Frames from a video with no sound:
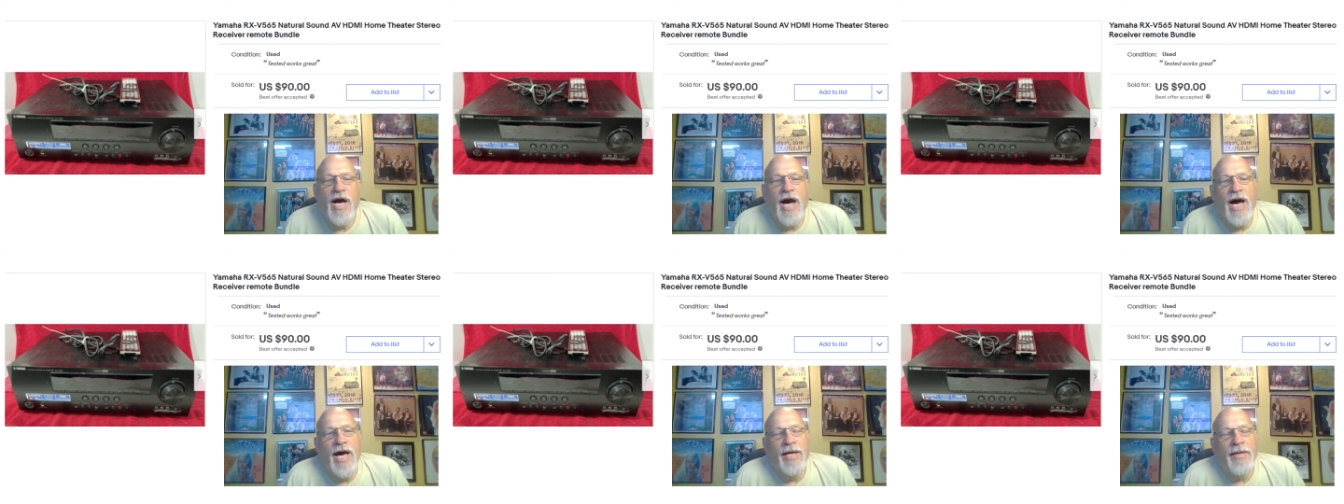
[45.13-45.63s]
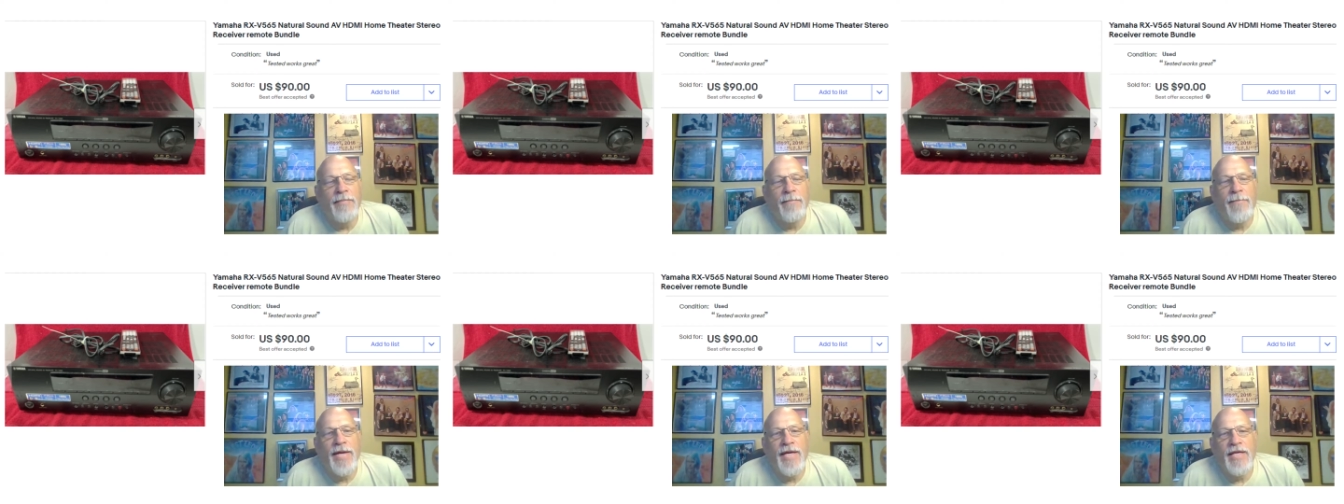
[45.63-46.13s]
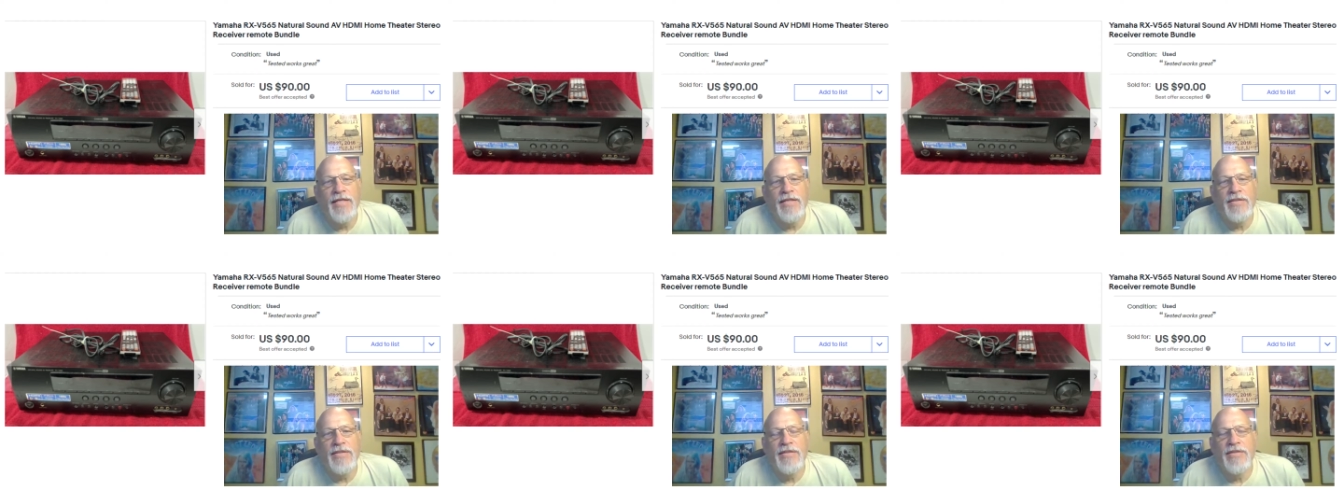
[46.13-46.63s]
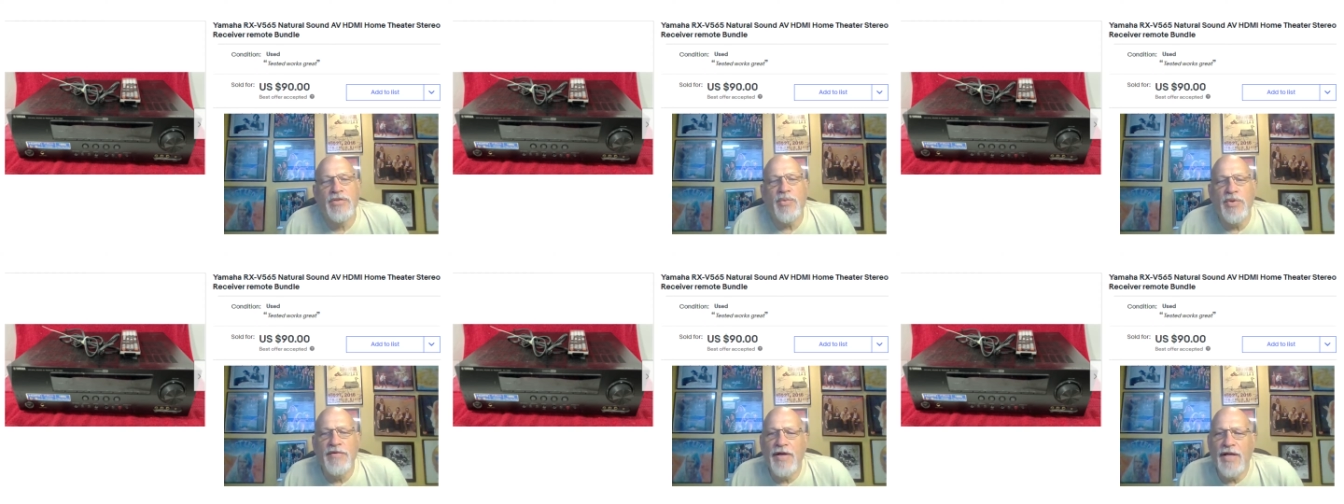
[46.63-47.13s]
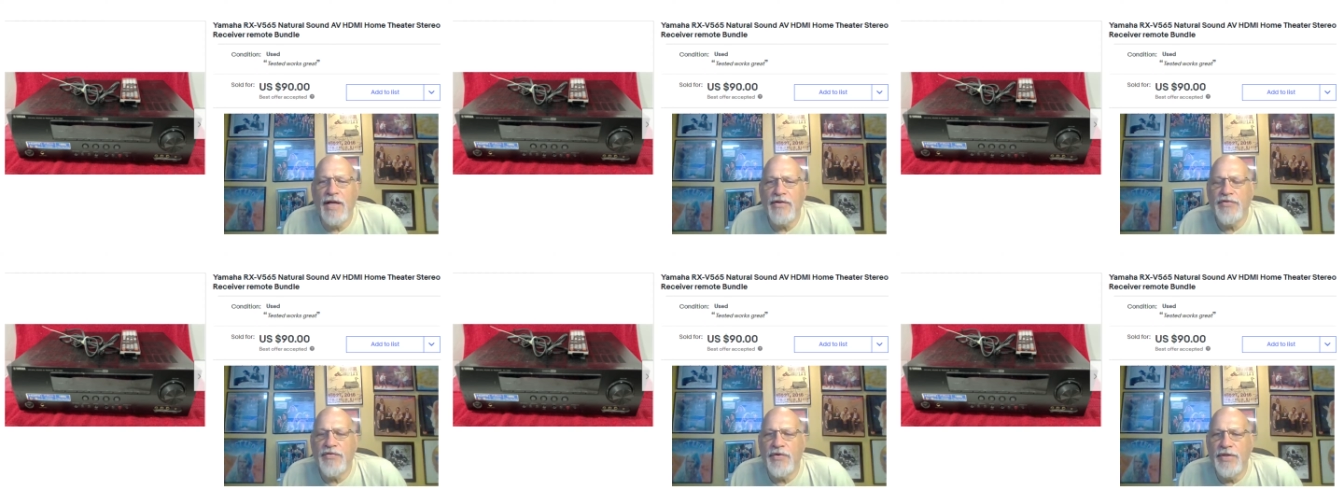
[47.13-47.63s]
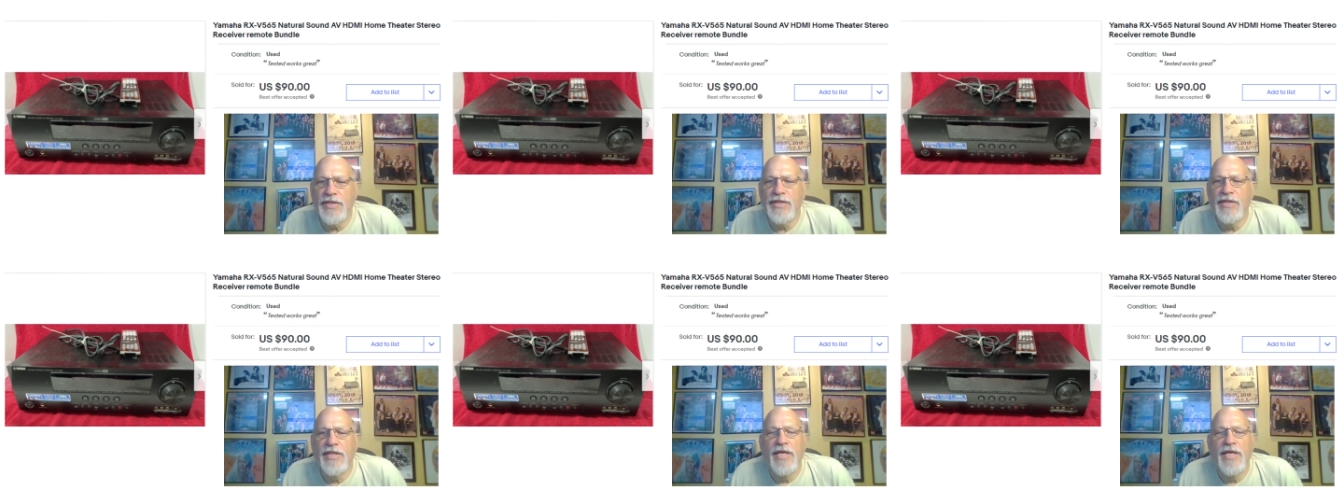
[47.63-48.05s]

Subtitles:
I paid $25 for it,